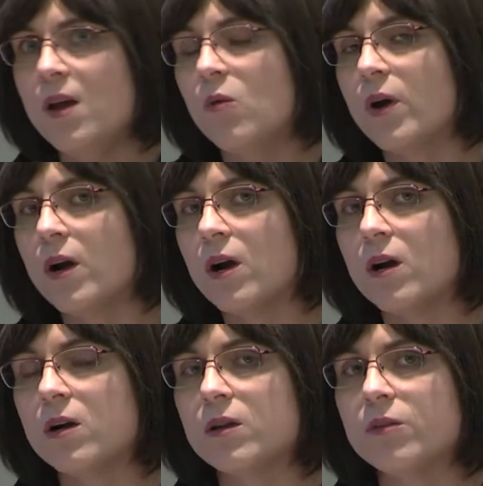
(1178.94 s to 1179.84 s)

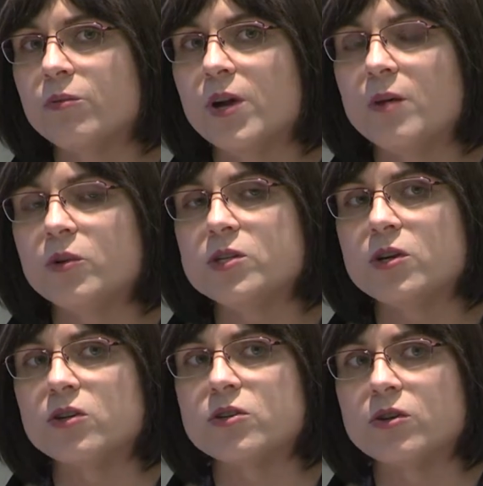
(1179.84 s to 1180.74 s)
Where 3M
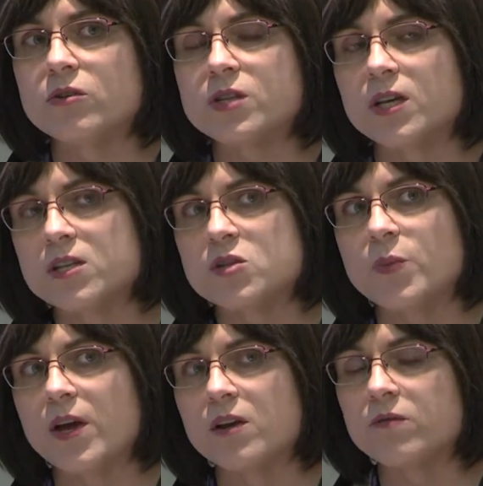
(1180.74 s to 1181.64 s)
researchers get to
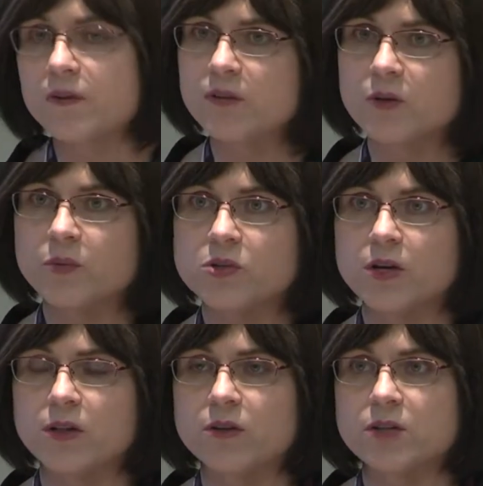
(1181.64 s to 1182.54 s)
spend
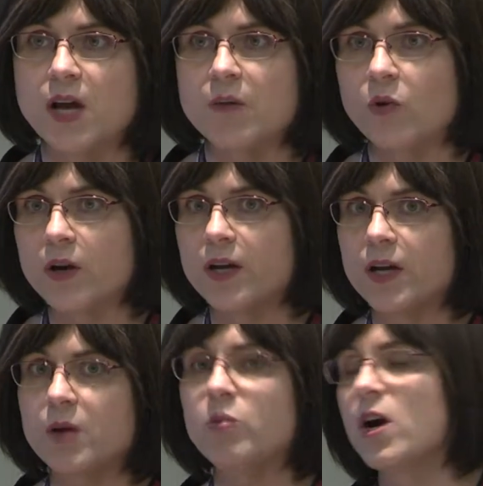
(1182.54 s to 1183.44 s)
15% of their time working
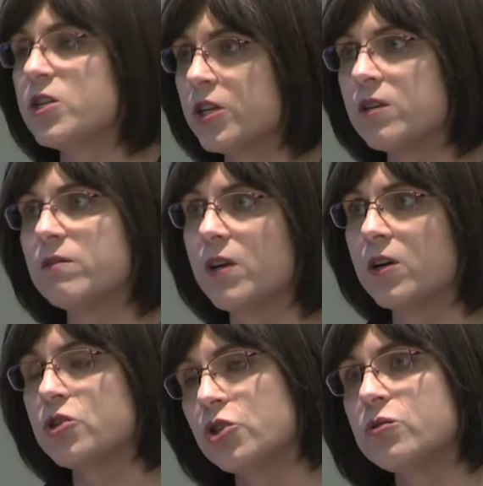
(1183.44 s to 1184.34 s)
on a project of their
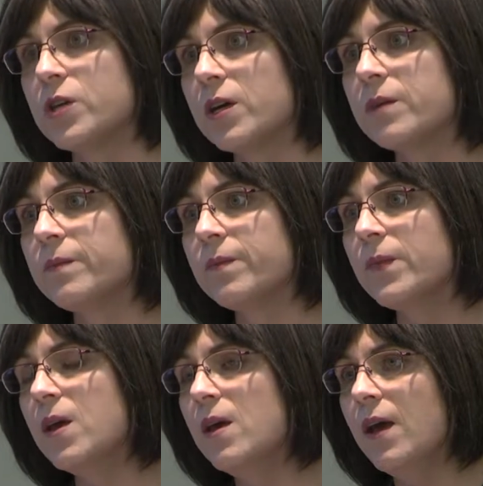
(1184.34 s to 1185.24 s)
choosing.
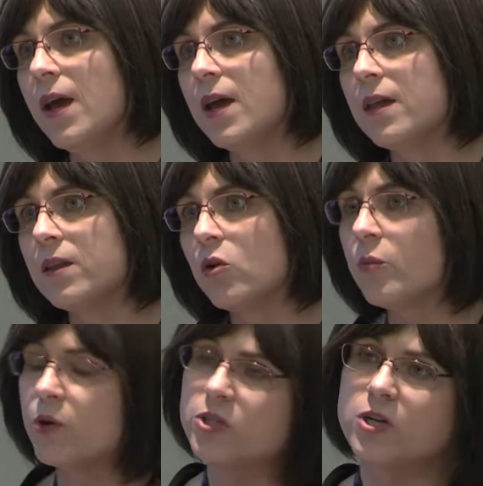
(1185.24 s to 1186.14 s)
And the
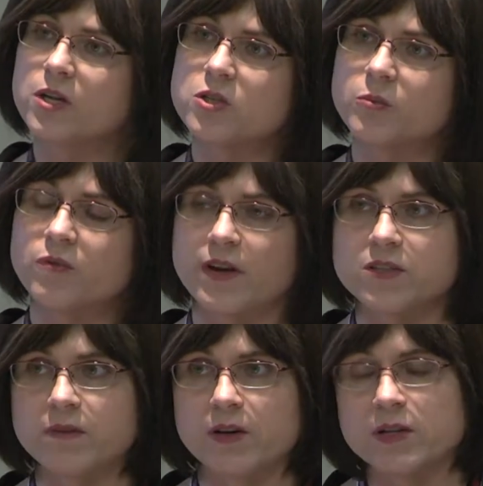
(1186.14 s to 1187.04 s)
corporation also provides
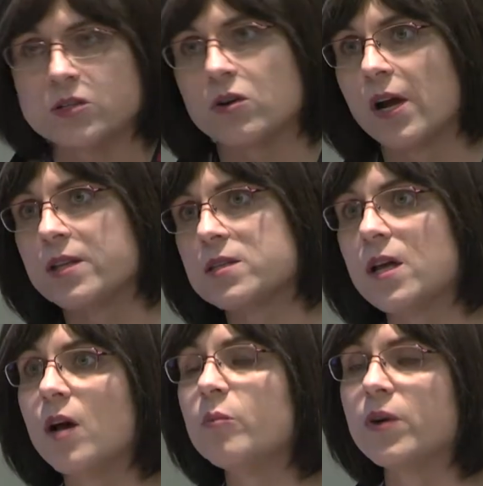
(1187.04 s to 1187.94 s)
various grants to
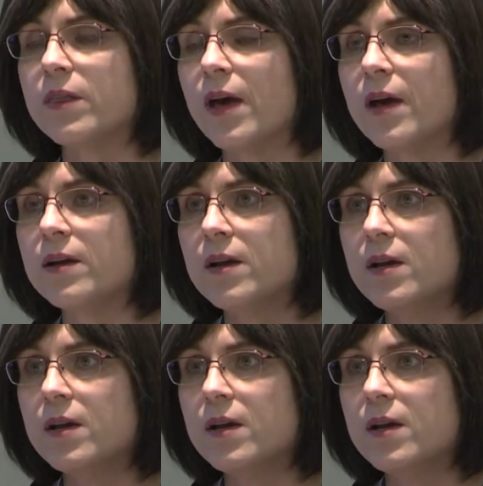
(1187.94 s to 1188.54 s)
help with that.